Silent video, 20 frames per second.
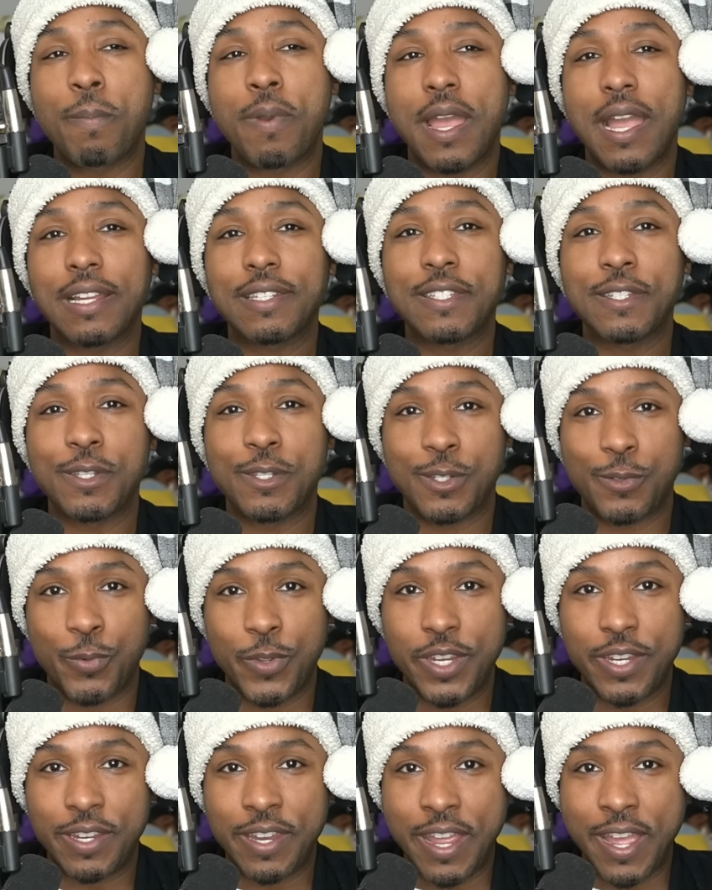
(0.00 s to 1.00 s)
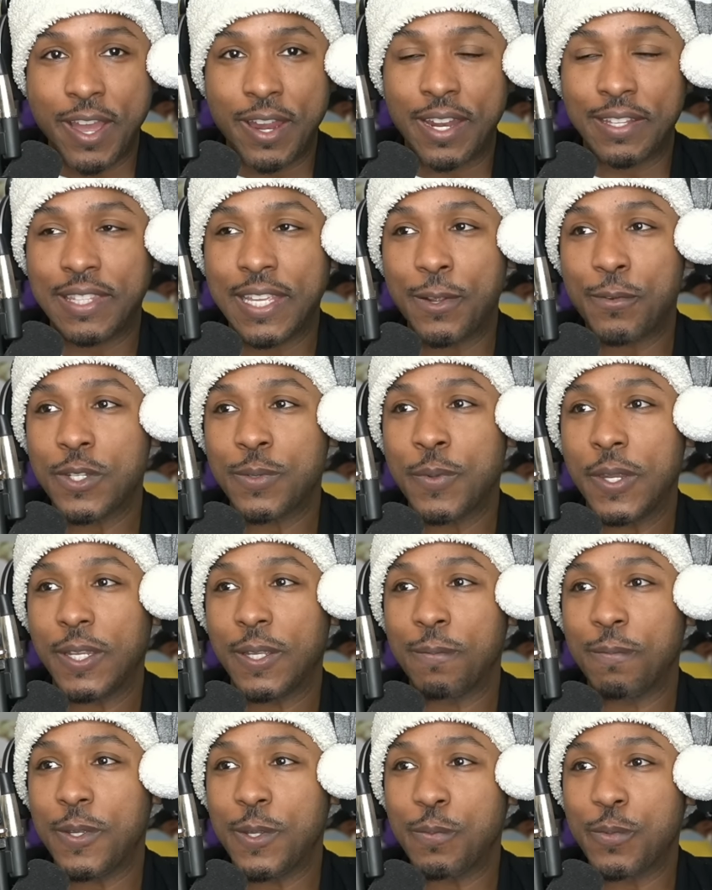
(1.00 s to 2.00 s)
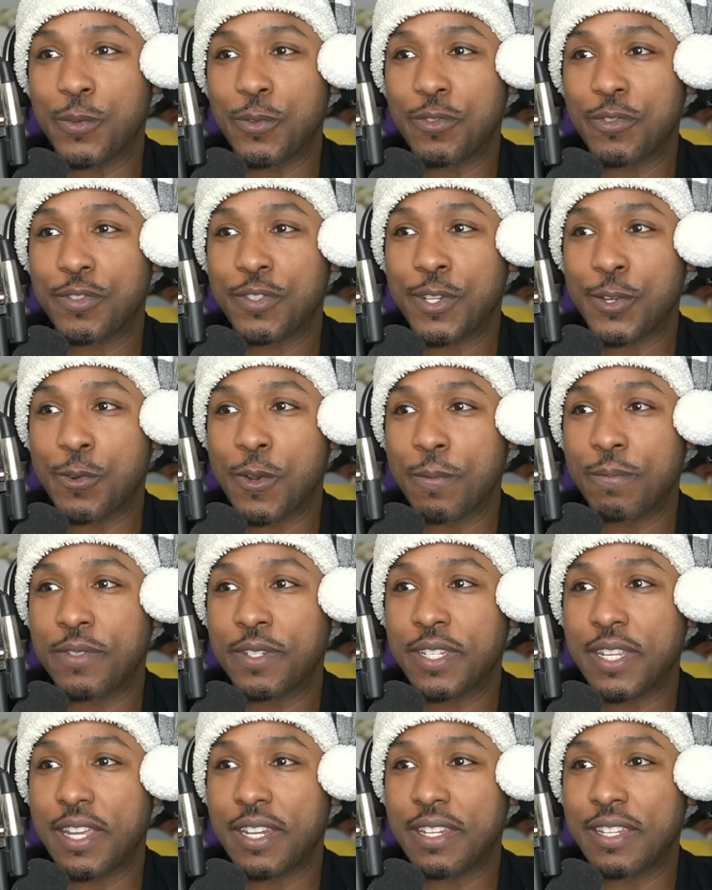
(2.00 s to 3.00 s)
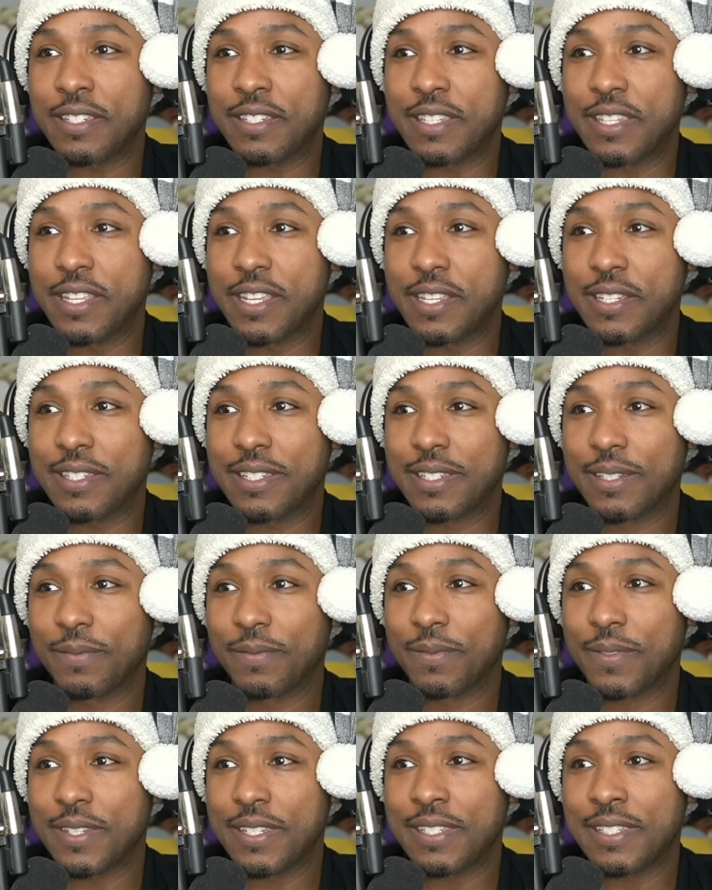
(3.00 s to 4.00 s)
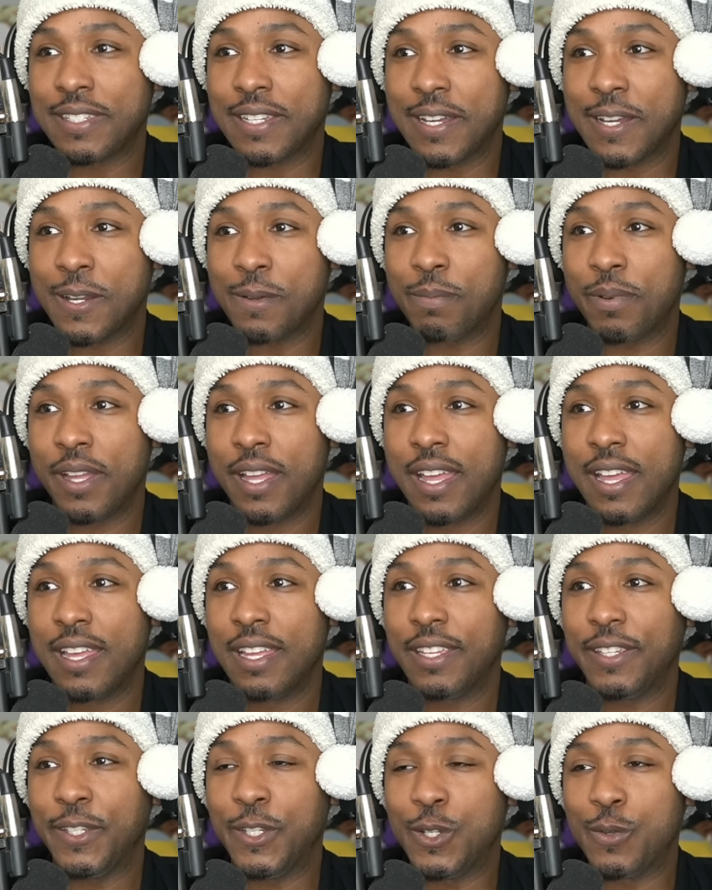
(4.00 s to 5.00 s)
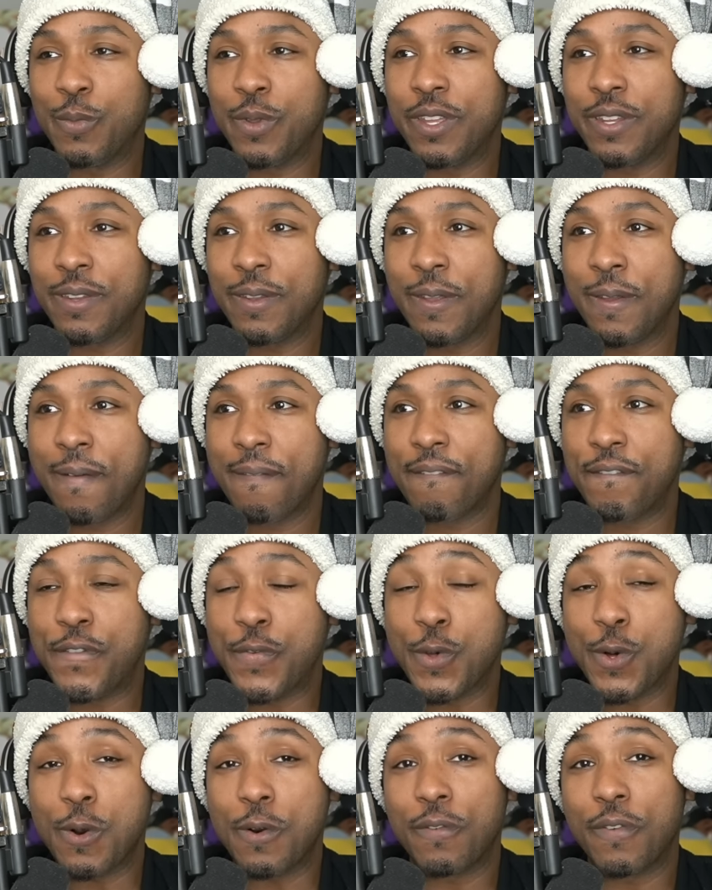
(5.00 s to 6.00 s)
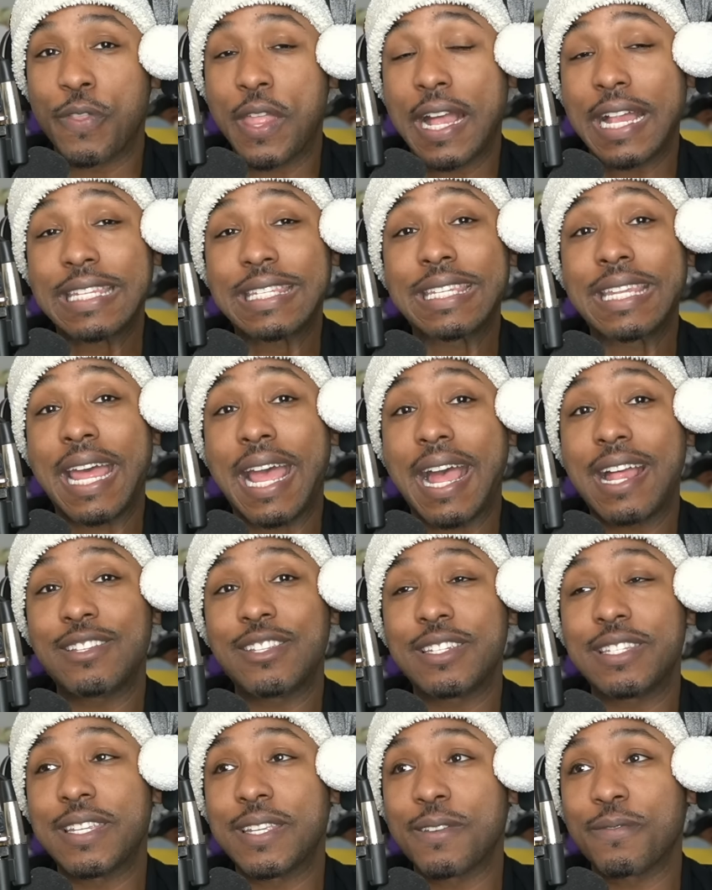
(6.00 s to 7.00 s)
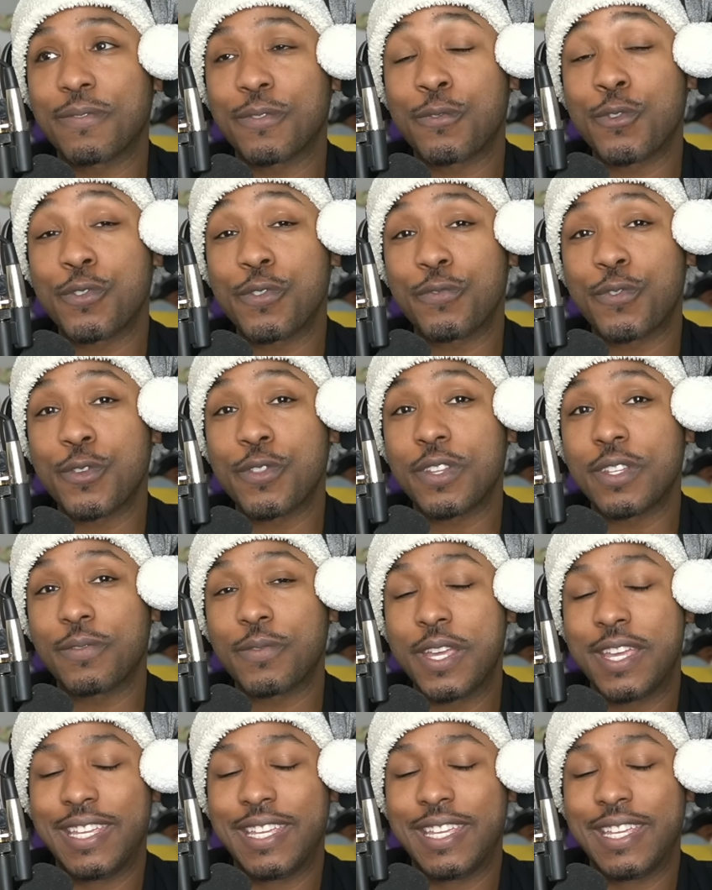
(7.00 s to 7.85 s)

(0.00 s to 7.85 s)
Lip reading: back to the tweet now, and I think what's making people so upset is this. Subhuman filth. That's an adjective for the...